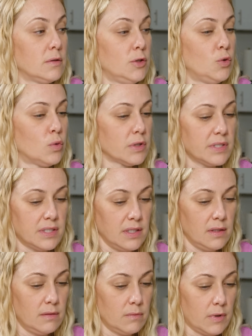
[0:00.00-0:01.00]
you were
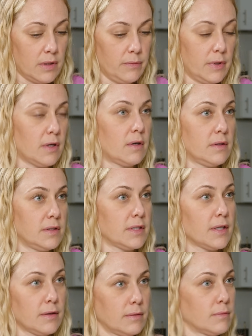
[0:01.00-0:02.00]
seeing what we call these
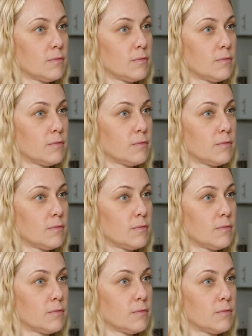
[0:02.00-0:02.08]
like